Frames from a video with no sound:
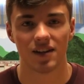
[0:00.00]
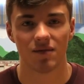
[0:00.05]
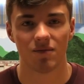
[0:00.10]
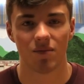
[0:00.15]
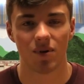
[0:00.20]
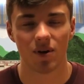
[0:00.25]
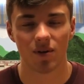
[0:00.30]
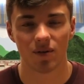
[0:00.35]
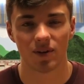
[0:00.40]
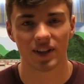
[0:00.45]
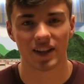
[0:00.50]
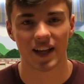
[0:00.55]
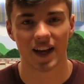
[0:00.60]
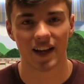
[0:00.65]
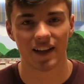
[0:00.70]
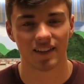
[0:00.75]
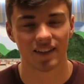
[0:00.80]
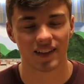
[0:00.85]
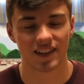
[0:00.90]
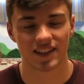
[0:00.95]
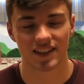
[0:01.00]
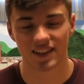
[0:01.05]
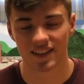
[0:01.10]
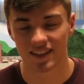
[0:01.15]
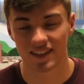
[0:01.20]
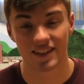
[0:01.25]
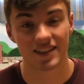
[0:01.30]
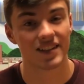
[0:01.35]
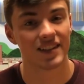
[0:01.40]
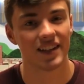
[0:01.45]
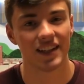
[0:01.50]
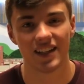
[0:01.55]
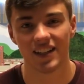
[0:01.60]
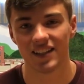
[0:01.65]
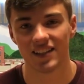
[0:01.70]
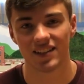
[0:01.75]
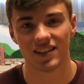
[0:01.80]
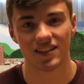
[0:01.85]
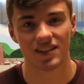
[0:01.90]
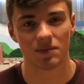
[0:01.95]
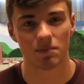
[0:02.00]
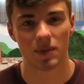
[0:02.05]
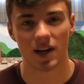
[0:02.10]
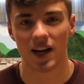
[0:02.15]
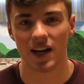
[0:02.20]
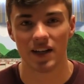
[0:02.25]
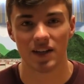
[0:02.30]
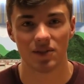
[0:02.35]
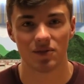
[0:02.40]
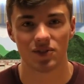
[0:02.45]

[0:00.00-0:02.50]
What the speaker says: But with that, let's dig into this pile of